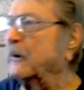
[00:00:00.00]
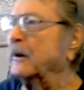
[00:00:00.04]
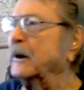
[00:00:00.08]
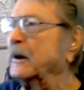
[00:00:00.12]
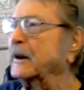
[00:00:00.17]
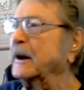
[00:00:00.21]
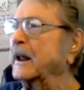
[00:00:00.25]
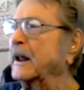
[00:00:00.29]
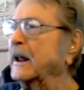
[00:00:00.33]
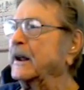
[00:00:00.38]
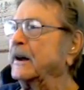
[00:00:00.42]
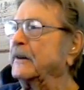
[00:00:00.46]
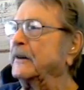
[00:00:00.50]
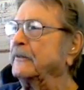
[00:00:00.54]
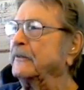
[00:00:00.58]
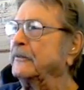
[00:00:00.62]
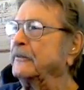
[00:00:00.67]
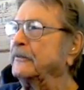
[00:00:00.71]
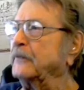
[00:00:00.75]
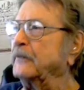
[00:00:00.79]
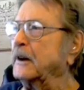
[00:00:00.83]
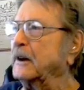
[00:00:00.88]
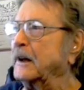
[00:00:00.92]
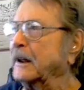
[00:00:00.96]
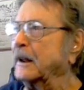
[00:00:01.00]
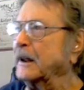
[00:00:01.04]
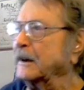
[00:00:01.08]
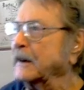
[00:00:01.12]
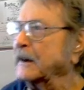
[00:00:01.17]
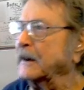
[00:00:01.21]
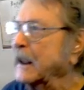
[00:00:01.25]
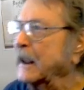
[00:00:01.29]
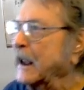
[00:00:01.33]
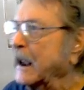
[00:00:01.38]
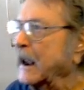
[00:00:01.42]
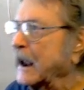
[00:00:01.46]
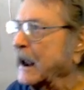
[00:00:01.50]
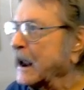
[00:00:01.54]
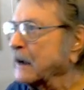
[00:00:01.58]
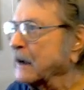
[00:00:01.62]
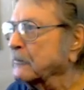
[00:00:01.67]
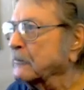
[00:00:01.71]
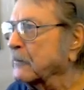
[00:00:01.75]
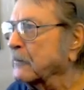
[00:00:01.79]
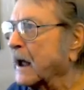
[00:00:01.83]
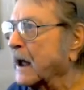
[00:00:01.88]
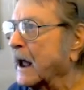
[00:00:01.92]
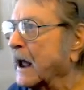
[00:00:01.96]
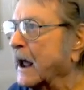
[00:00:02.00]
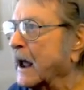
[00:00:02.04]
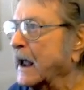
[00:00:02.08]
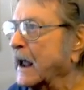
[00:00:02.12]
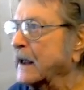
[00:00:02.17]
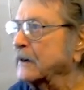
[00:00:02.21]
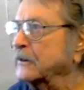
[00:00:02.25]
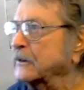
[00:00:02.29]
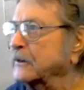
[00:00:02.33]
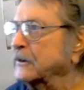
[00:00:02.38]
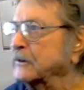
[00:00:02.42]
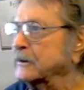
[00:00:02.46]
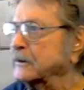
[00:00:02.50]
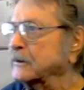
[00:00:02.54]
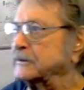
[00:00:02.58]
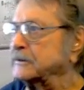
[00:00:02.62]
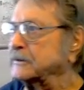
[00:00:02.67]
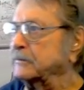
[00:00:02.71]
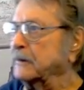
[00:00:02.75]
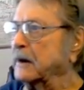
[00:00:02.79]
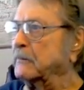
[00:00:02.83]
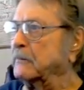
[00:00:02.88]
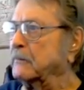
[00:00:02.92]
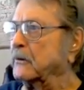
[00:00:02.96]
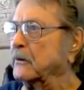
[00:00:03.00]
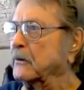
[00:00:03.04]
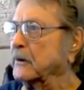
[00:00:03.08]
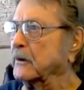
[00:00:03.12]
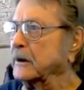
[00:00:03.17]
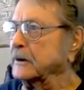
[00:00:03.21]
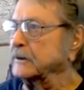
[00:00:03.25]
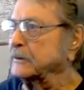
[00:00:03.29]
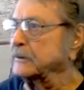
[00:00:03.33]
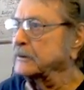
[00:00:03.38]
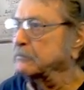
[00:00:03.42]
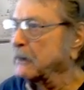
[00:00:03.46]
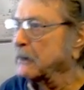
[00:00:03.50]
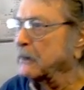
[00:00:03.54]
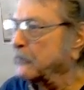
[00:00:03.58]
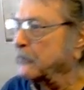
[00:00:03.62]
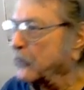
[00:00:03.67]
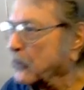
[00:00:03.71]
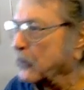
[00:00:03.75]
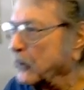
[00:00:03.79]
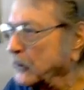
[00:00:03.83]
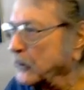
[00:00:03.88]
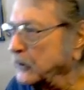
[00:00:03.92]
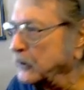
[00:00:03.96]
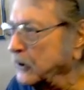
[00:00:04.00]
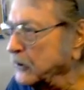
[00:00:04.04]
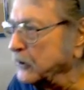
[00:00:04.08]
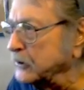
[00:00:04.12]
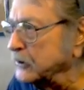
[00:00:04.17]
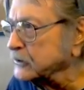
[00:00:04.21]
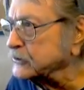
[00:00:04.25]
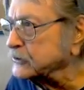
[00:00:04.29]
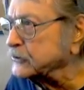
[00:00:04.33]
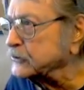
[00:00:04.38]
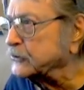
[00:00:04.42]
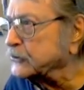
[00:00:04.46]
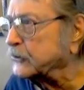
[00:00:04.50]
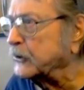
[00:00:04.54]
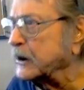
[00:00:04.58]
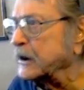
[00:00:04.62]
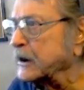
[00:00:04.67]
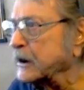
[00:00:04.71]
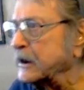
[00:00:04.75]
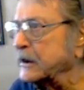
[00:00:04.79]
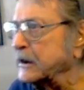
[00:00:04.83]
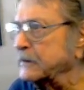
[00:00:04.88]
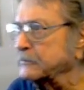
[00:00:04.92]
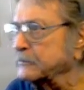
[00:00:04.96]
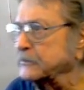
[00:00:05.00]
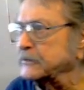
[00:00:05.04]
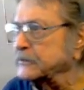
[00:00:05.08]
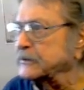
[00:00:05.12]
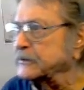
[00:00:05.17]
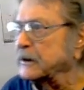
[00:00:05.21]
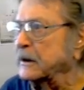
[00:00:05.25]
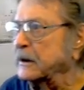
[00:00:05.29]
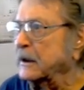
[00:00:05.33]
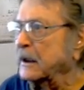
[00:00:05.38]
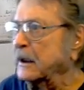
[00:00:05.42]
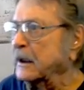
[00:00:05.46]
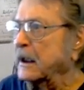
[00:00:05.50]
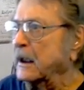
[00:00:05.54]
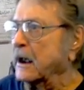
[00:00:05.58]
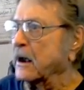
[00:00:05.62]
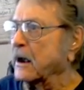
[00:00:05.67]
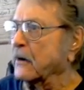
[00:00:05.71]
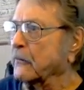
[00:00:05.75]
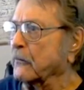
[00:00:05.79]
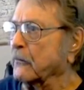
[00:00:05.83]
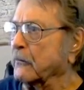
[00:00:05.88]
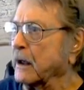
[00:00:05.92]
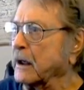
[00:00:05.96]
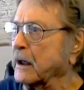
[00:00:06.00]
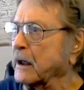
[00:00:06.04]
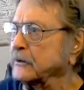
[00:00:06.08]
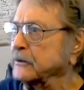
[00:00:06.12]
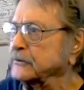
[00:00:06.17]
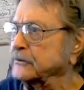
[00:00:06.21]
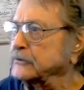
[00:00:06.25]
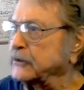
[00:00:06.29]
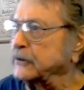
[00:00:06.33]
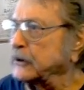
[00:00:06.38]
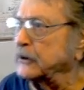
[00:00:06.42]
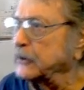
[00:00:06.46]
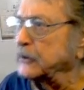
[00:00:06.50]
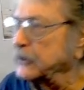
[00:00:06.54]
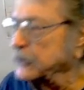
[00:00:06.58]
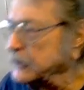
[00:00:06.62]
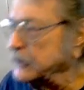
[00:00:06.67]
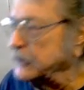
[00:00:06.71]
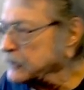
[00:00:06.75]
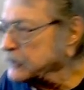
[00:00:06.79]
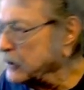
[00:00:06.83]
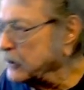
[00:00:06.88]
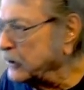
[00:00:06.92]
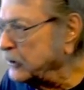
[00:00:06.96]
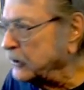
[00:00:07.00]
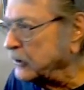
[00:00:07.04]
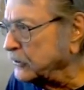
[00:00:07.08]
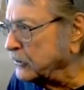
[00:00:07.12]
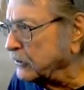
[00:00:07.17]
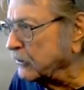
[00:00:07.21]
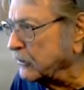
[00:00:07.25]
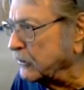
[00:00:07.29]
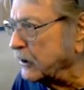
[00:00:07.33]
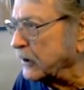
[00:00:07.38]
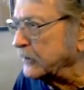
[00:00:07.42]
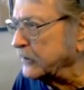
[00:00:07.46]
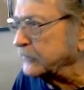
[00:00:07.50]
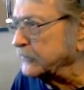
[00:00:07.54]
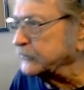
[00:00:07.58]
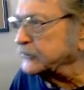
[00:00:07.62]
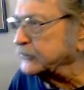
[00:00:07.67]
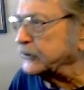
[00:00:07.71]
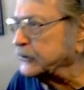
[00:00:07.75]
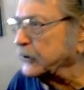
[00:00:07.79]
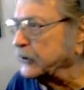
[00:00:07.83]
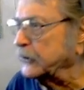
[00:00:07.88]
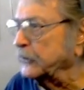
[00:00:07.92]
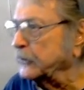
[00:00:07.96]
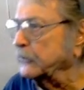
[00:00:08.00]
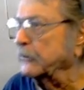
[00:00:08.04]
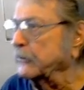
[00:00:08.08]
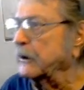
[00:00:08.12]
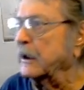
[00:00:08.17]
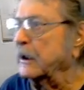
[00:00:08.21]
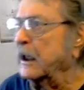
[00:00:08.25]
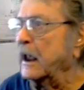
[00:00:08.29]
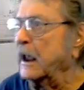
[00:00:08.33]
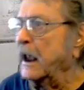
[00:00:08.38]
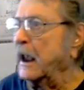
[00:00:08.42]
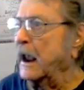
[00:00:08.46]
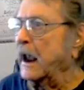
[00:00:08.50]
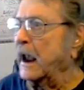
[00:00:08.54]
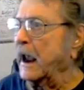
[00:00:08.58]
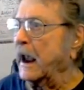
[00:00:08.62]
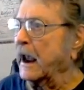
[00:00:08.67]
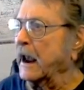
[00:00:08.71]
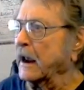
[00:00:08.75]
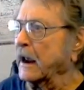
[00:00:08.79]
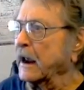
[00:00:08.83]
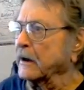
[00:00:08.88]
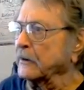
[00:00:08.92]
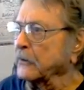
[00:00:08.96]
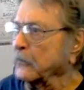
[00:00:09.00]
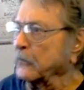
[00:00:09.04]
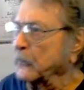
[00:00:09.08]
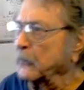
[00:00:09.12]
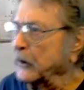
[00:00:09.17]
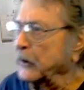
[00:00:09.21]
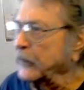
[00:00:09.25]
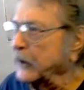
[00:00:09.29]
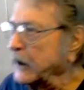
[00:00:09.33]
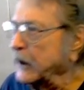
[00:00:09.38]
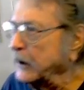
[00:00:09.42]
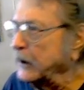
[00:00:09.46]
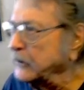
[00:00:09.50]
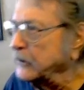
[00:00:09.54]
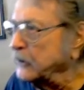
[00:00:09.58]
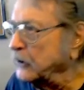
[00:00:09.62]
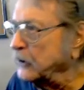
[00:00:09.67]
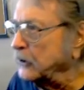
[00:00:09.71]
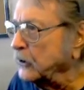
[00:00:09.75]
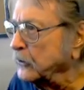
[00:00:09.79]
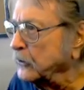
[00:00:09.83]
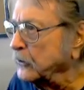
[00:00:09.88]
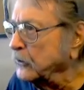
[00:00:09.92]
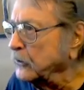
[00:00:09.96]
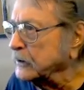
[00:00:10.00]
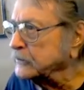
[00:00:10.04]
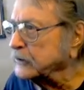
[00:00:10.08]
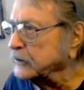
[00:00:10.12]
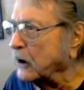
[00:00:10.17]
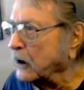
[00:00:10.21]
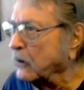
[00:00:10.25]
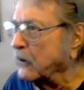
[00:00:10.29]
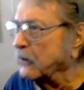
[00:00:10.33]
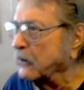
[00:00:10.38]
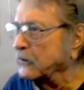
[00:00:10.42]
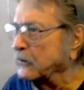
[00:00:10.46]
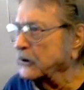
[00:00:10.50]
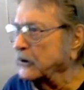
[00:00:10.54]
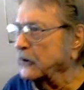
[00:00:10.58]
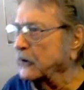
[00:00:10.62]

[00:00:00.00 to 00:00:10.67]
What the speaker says: and have fun. And behind you is memories. Before you is dreams. Around you is who loves you. And within you is all you